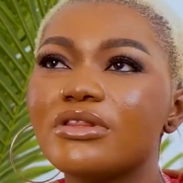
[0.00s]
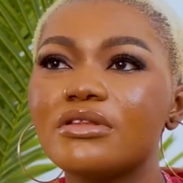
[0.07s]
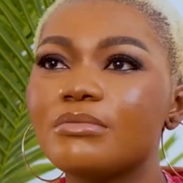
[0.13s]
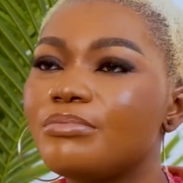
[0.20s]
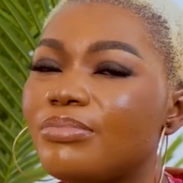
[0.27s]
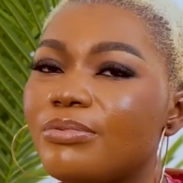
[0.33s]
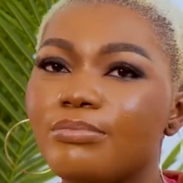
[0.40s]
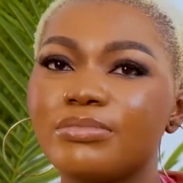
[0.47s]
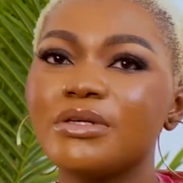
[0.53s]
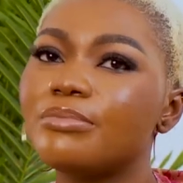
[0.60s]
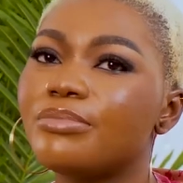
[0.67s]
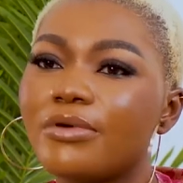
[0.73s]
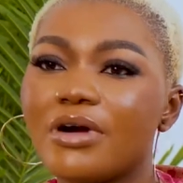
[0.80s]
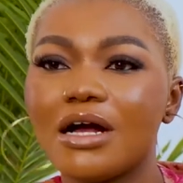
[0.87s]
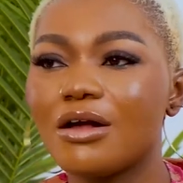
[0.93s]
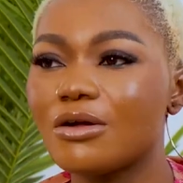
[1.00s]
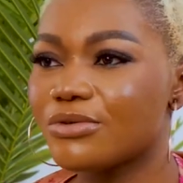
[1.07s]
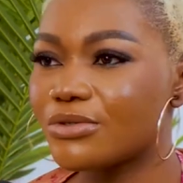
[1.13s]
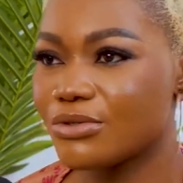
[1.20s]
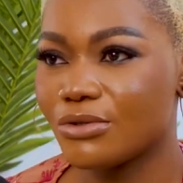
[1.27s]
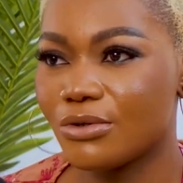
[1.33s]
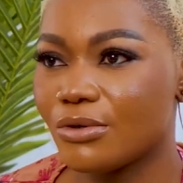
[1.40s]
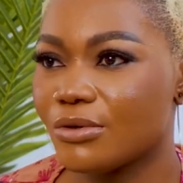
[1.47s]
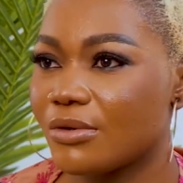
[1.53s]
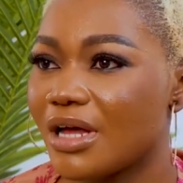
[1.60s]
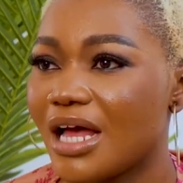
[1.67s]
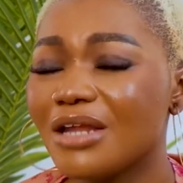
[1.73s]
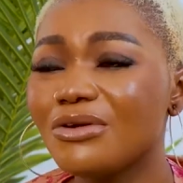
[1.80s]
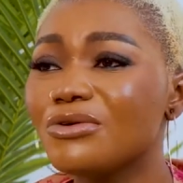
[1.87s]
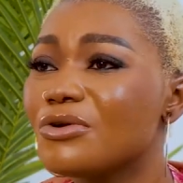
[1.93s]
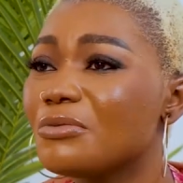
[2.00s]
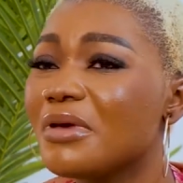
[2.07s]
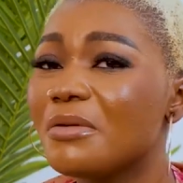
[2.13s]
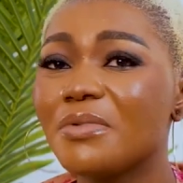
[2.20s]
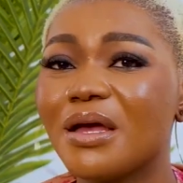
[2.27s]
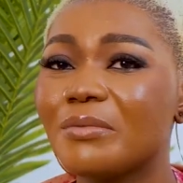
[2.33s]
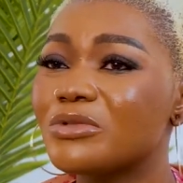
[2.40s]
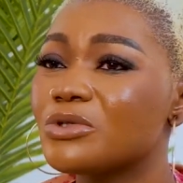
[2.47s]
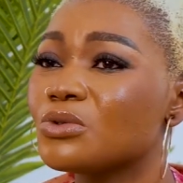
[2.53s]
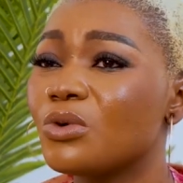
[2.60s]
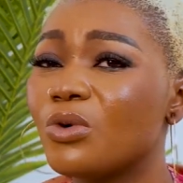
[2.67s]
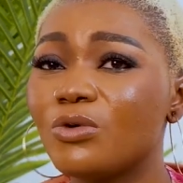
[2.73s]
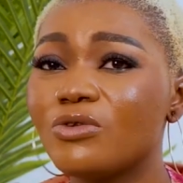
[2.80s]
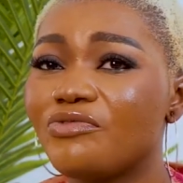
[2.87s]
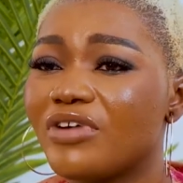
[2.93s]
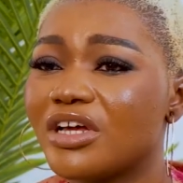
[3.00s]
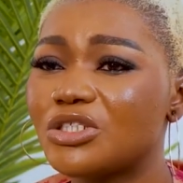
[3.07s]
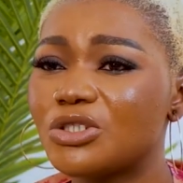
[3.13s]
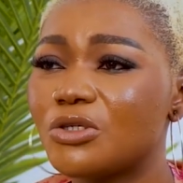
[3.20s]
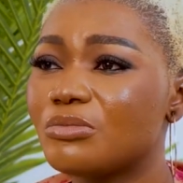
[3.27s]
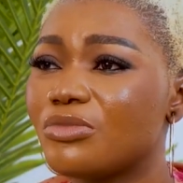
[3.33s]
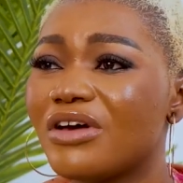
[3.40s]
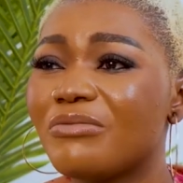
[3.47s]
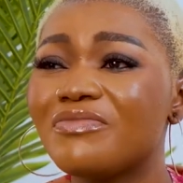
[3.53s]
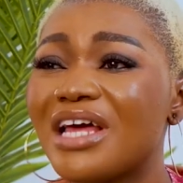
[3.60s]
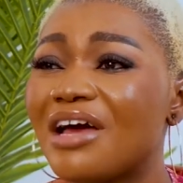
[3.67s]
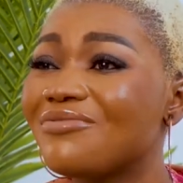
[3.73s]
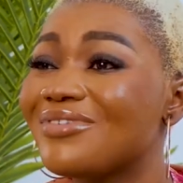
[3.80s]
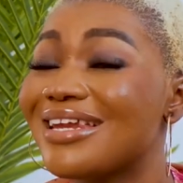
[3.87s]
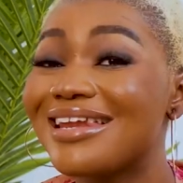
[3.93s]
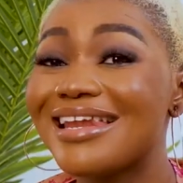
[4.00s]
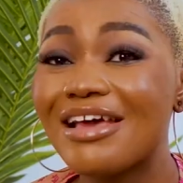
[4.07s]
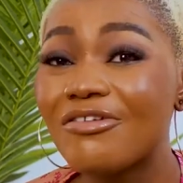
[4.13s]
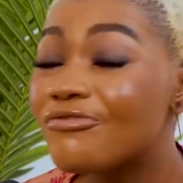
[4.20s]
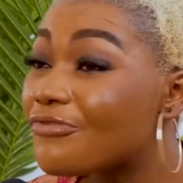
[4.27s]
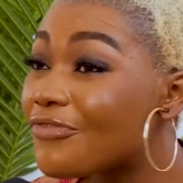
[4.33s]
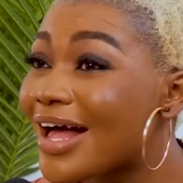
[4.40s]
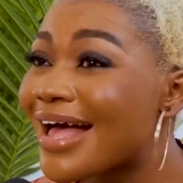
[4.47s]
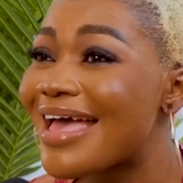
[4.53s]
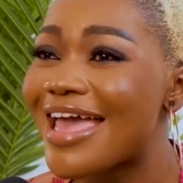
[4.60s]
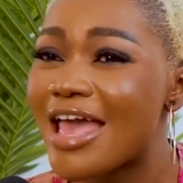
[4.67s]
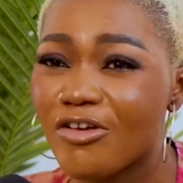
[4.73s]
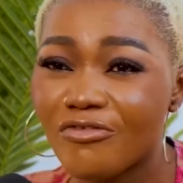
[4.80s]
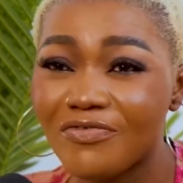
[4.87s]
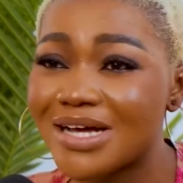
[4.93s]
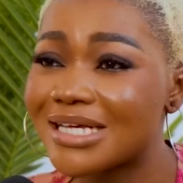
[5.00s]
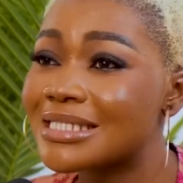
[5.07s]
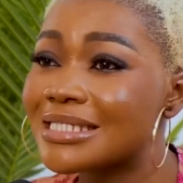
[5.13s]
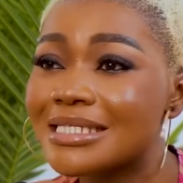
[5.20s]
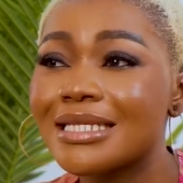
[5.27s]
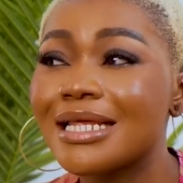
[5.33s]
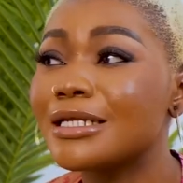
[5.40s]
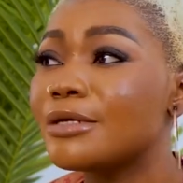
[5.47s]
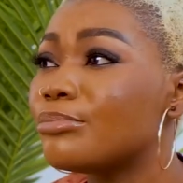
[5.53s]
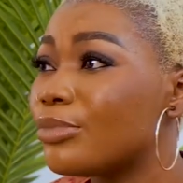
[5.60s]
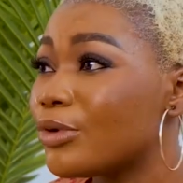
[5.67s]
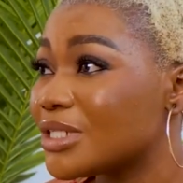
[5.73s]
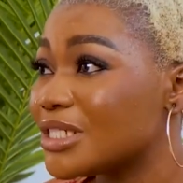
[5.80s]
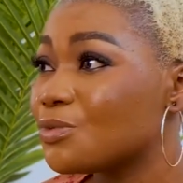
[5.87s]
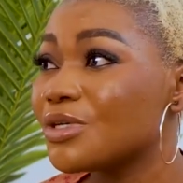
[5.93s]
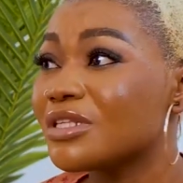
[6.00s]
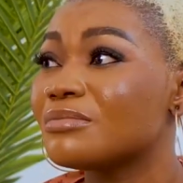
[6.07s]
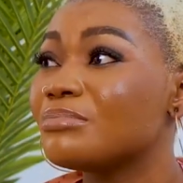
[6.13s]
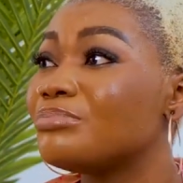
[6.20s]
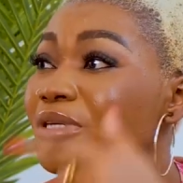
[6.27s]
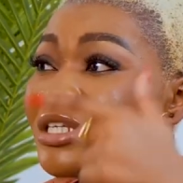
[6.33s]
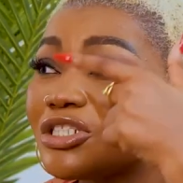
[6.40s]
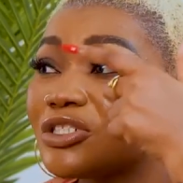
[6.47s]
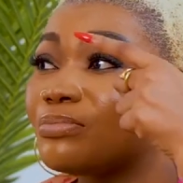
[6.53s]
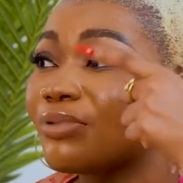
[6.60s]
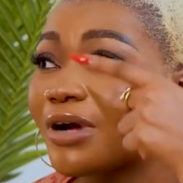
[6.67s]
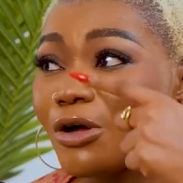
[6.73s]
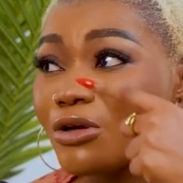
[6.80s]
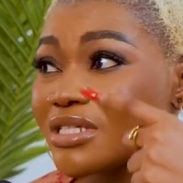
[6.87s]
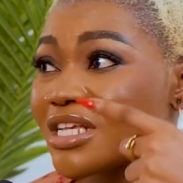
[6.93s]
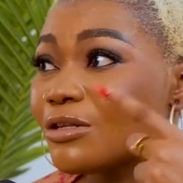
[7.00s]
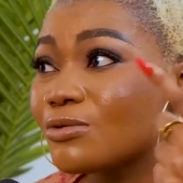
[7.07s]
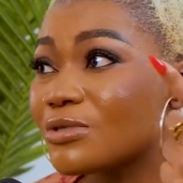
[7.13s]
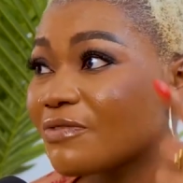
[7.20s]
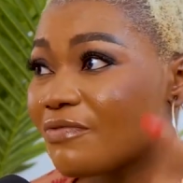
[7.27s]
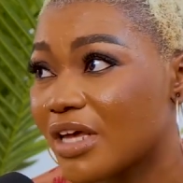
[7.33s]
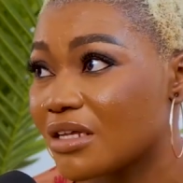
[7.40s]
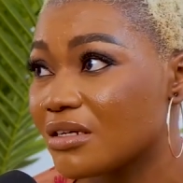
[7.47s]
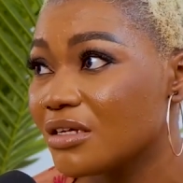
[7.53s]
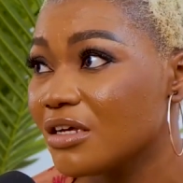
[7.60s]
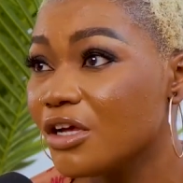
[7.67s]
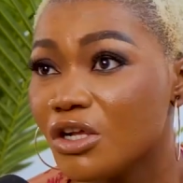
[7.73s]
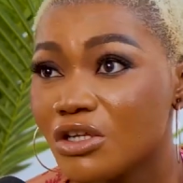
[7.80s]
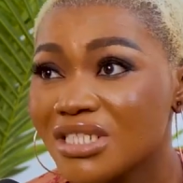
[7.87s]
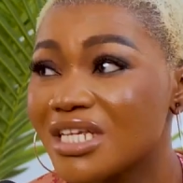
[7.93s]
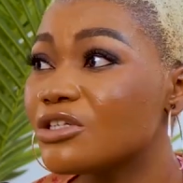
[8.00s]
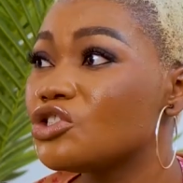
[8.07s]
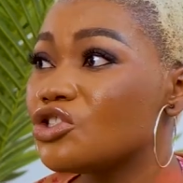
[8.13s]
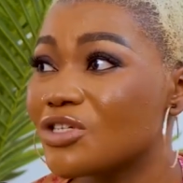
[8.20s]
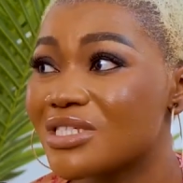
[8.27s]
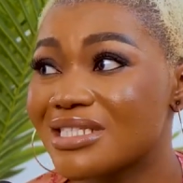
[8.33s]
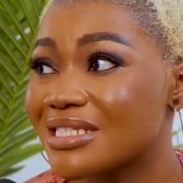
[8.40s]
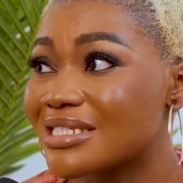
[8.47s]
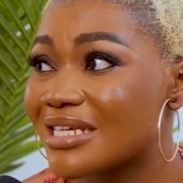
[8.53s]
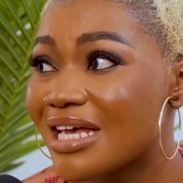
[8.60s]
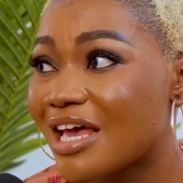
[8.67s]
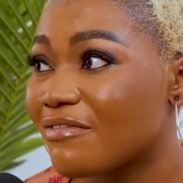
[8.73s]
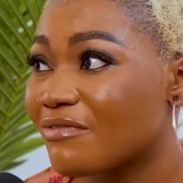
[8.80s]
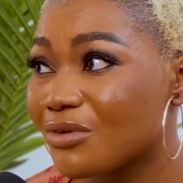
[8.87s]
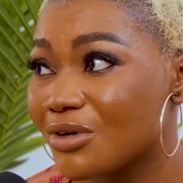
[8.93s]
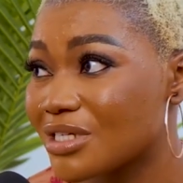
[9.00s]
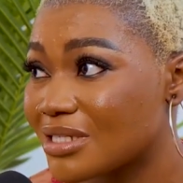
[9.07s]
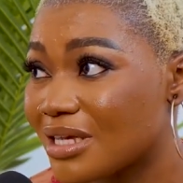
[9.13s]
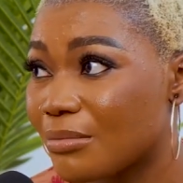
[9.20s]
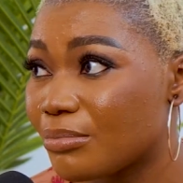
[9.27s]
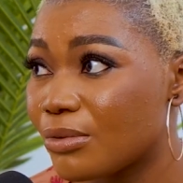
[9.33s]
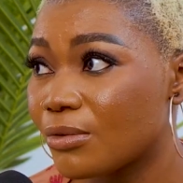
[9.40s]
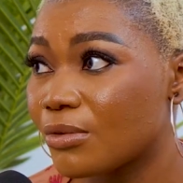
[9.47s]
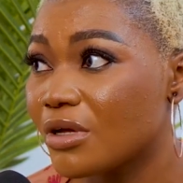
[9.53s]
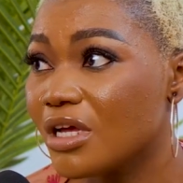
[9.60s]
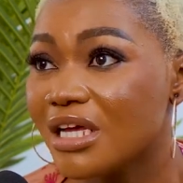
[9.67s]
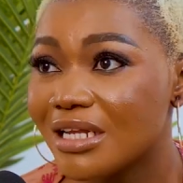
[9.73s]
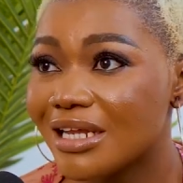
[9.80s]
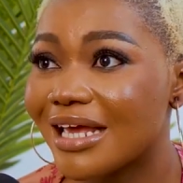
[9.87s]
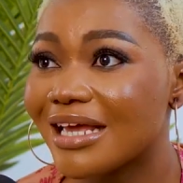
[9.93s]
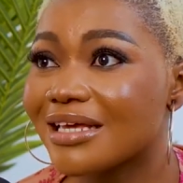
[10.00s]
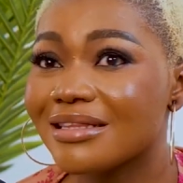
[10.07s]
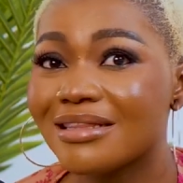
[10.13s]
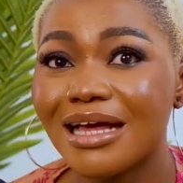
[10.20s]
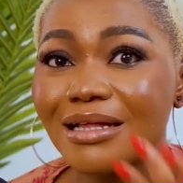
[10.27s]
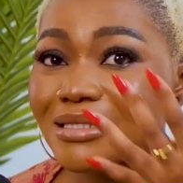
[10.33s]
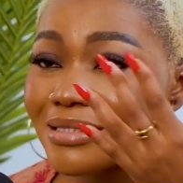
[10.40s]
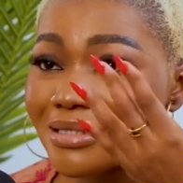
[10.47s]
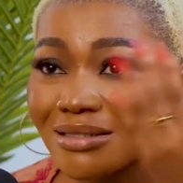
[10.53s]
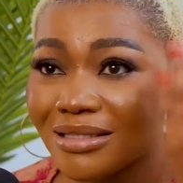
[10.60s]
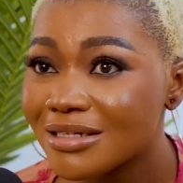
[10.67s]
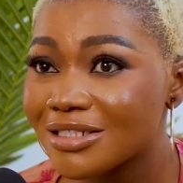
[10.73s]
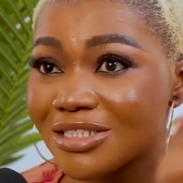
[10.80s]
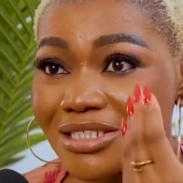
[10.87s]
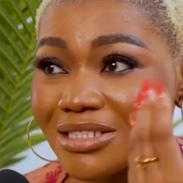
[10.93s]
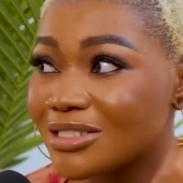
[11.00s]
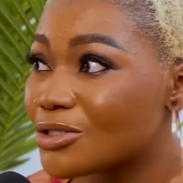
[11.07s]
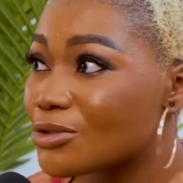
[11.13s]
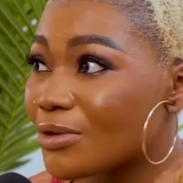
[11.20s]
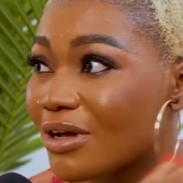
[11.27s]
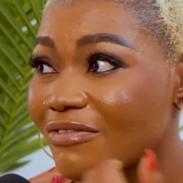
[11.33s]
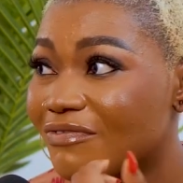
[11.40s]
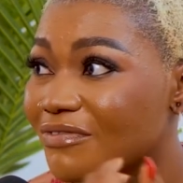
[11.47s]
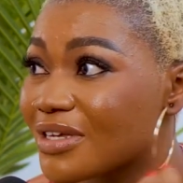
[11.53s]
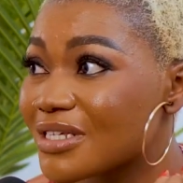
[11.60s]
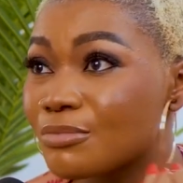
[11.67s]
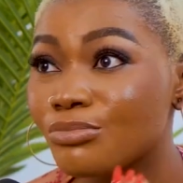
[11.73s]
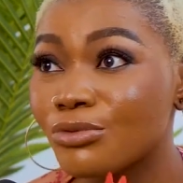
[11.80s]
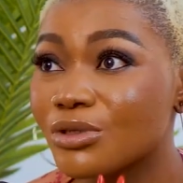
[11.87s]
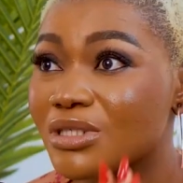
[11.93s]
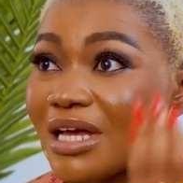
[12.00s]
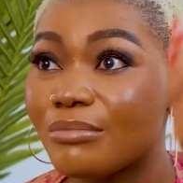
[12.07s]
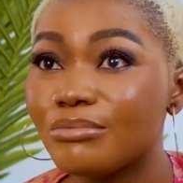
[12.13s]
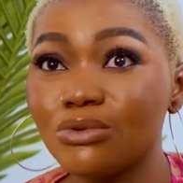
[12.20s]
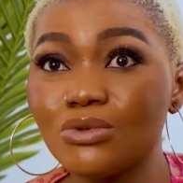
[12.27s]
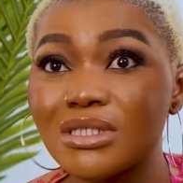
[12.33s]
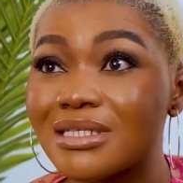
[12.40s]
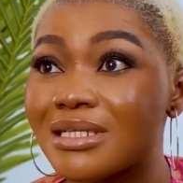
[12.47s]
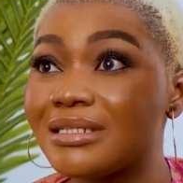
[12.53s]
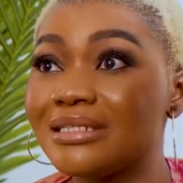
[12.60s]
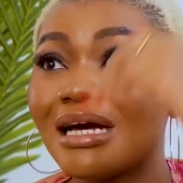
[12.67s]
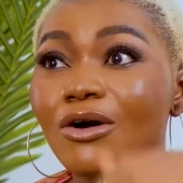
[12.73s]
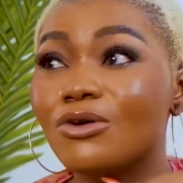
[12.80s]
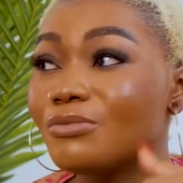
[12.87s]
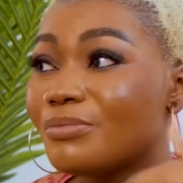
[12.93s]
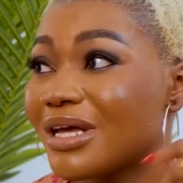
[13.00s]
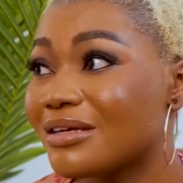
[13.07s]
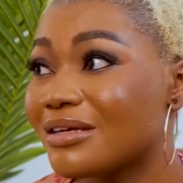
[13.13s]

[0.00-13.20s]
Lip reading: the brows, no. I don't know. Maybe I'm too old-fashioned, but I've never ever seen anybody with bleached brows that looks fine. Take Justin Sky, for example. Like, that thing she did to her face brought her beauty down by